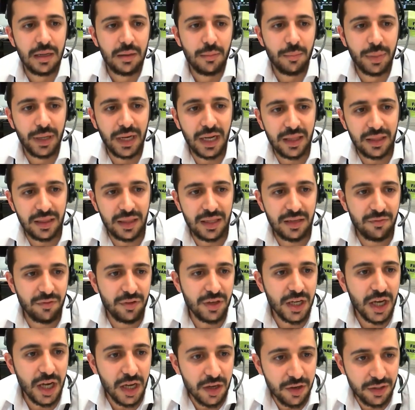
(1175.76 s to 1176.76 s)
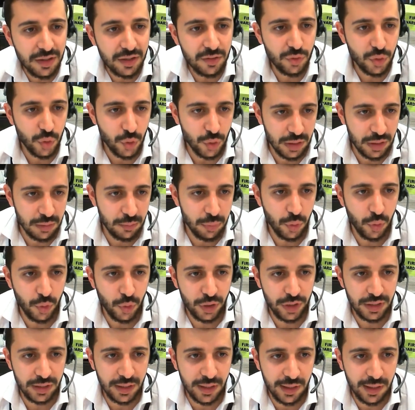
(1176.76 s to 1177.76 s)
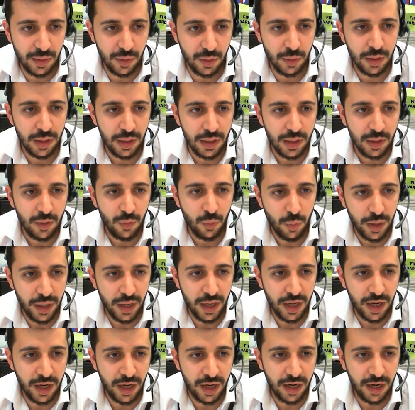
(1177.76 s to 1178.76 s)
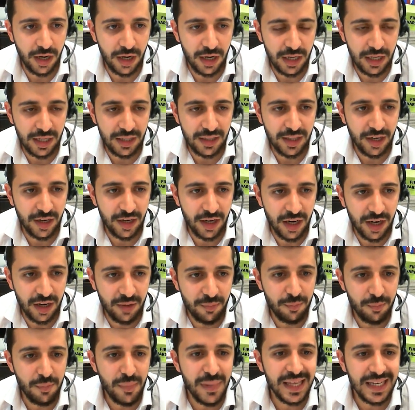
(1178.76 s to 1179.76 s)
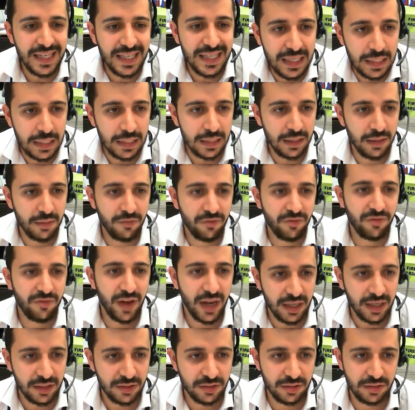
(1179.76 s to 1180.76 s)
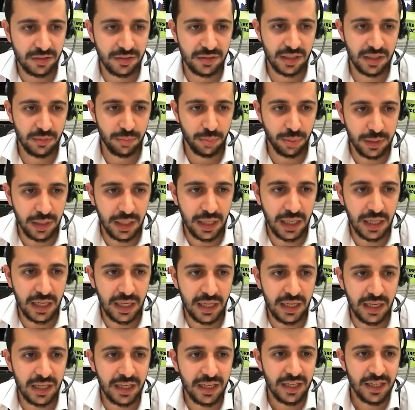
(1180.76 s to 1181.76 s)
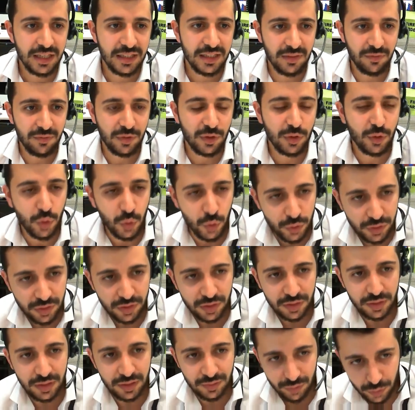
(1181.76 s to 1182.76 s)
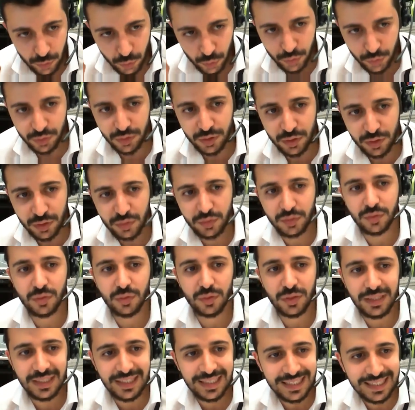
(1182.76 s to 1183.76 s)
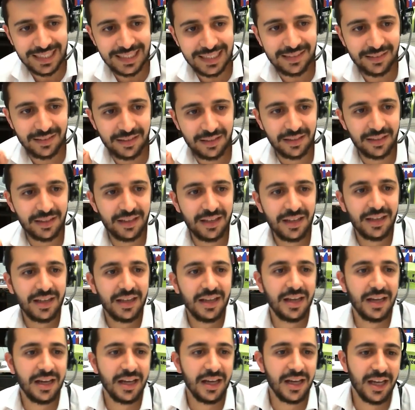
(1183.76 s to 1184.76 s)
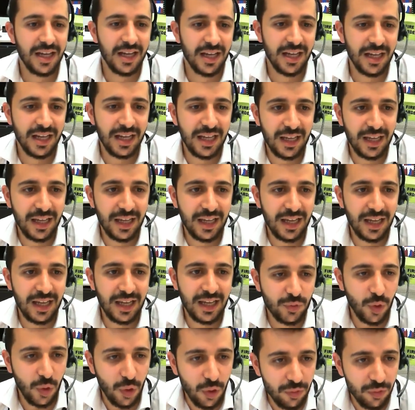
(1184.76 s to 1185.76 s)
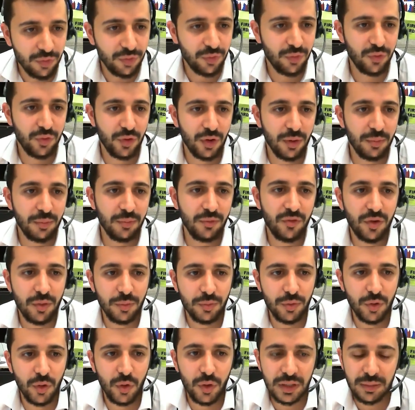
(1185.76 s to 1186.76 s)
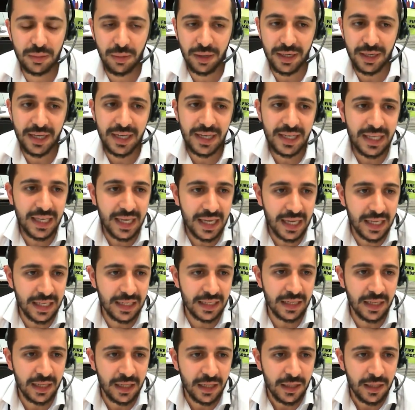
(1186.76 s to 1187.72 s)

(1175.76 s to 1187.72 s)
But I think we are at a turning point now where there are many factors at play that will continue to eat off from the oil demand. And again,